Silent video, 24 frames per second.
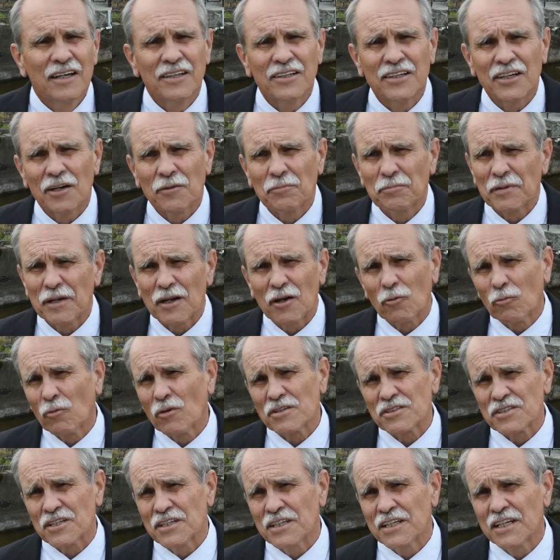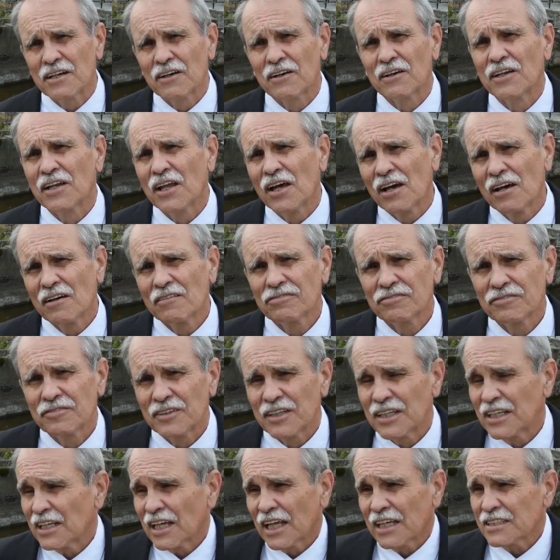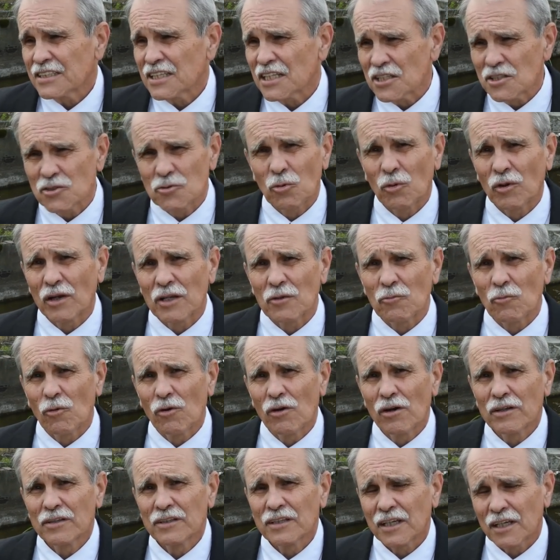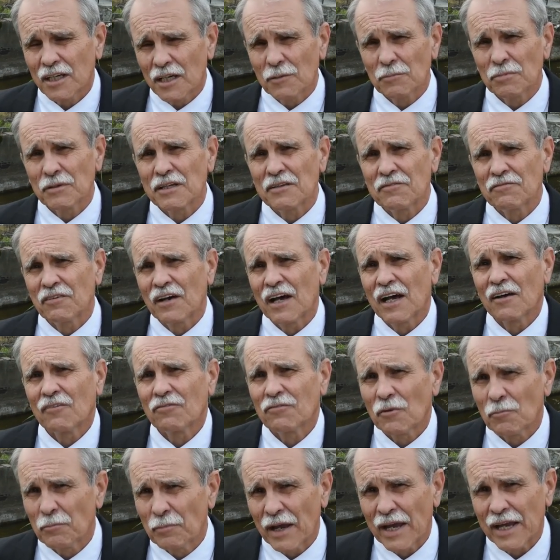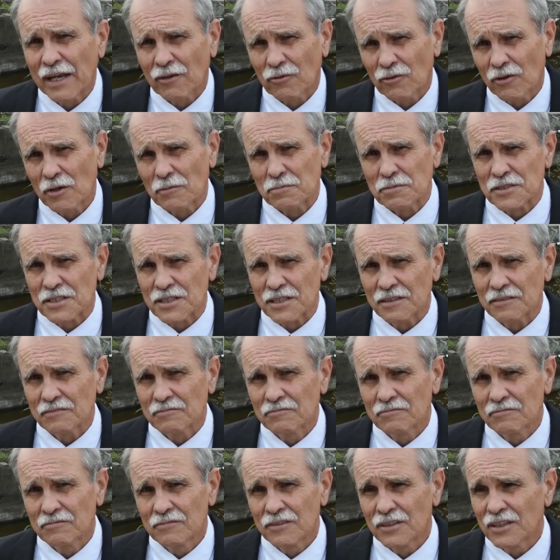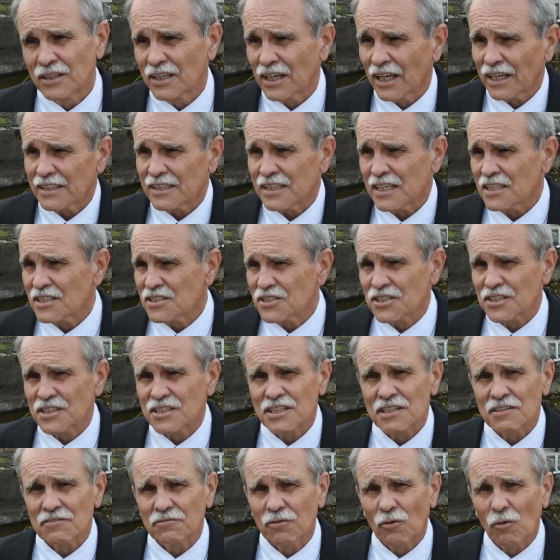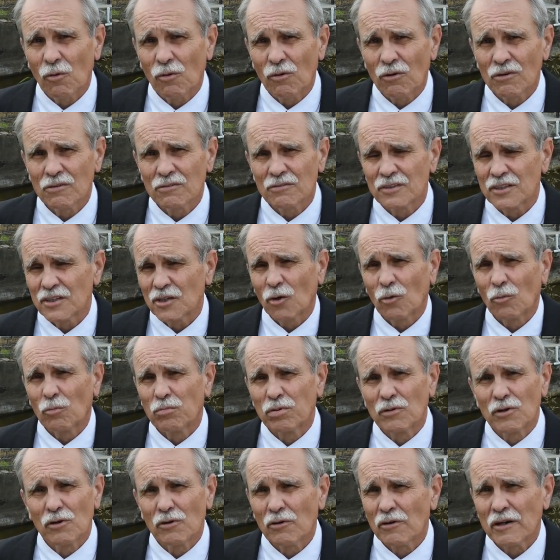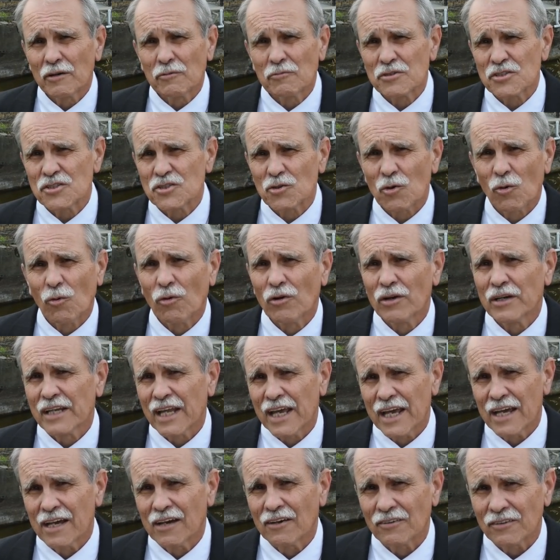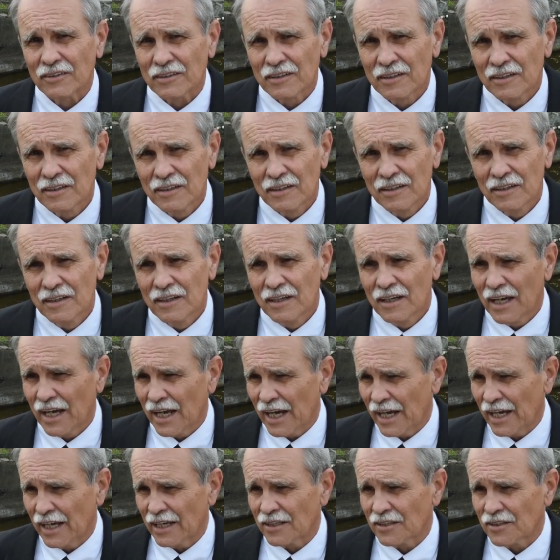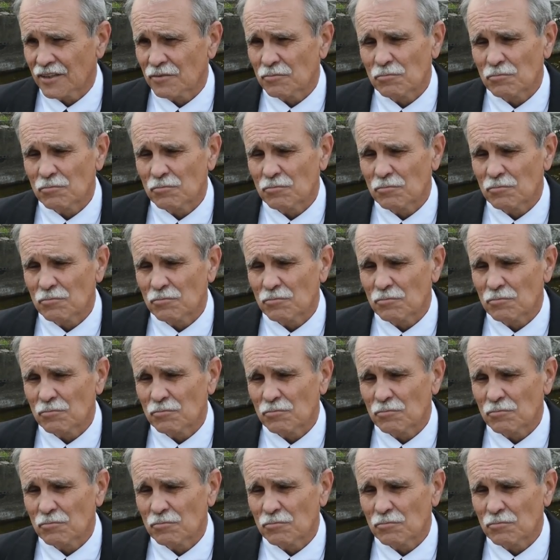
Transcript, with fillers: Near Beer wasn't near enough. In nineteen twenty-one, the company filed for bankruptcy. In nineteen sixty-four, the old brewery was torn down, and